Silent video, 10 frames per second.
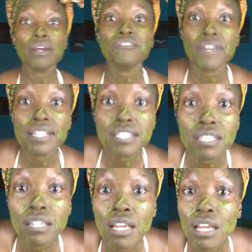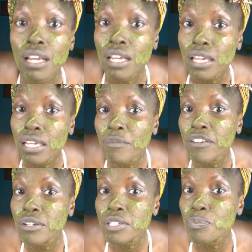My face
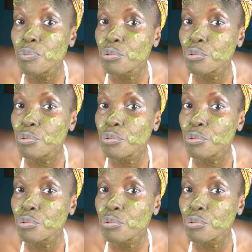feels